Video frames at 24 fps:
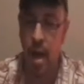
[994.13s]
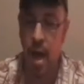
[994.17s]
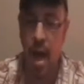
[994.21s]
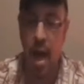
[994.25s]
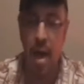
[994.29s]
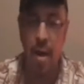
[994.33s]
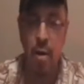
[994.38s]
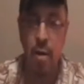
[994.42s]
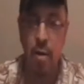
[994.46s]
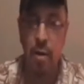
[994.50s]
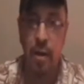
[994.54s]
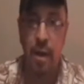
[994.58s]

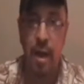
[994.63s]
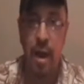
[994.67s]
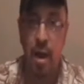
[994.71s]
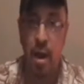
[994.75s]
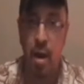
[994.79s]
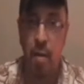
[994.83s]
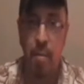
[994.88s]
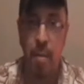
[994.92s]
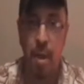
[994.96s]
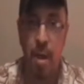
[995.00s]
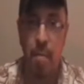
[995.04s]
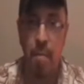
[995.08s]
I don't
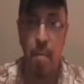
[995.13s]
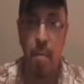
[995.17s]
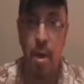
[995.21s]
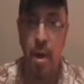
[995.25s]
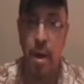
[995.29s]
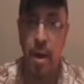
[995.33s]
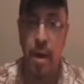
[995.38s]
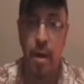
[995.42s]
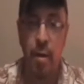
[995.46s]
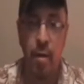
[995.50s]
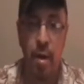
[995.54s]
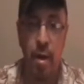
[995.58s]
care about
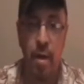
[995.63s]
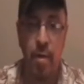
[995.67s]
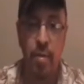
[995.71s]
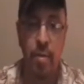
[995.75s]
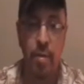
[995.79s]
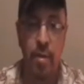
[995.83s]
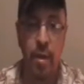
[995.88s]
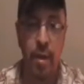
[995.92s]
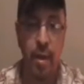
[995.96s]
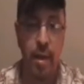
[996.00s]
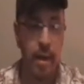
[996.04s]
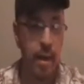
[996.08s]
money or
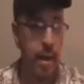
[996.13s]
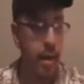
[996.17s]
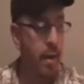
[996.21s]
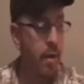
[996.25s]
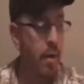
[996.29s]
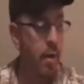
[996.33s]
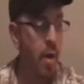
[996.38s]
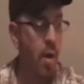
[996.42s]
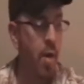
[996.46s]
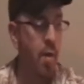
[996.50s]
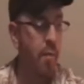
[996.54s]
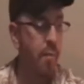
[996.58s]
anything. You
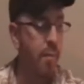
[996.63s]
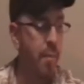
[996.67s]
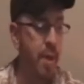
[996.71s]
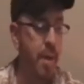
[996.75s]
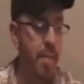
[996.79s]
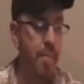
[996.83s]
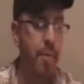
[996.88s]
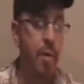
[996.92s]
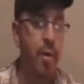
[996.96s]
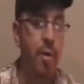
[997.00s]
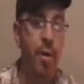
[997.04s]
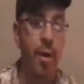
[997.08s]
know, if
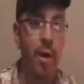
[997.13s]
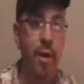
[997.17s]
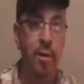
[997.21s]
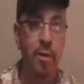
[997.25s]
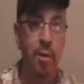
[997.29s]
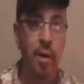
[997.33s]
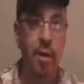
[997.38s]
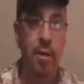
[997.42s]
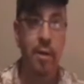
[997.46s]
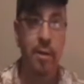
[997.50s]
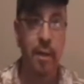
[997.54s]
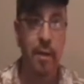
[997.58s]
people are
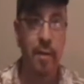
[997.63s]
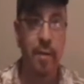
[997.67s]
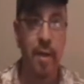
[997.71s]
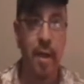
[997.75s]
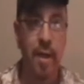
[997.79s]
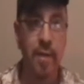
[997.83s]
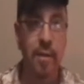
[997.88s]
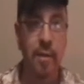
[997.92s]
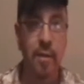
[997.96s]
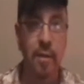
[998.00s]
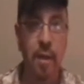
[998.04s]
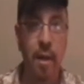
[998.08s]
interested in
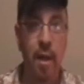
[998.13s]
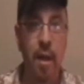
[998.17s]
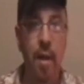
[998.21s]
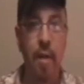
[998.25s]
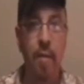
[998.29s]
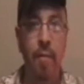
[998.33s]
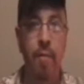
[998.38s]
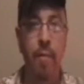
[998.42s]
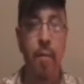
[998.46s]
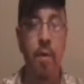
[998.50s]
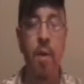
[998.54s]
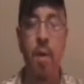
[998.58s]
that
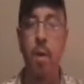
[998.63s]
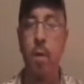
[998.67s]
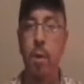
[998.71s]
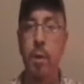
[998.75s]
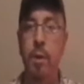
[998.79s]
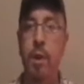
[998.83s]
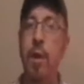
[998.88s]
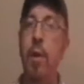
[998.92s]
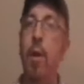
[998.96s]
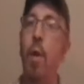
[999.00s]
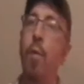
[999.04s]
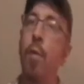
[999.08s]
stuff,
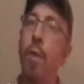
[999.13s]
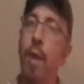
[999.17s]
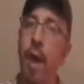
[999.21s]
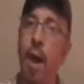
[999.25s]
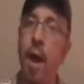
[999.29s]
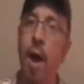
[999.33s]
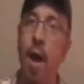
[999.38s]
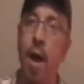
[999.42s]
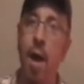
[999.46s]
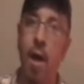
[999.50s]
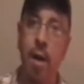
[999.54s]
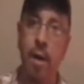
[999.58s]
which I know they
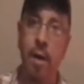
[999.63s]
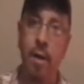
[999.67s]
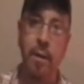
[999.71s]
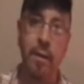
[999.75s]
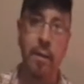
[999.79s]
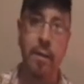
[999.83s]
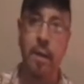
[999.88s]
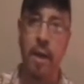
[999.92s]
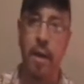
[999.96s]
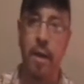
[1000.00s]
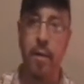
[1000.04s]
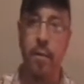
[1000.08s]
are, I
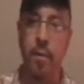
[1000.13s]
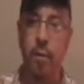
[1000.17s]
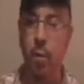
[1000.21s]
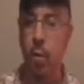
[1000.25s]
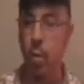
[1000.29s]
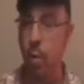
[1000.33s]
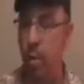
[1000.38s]
just send it to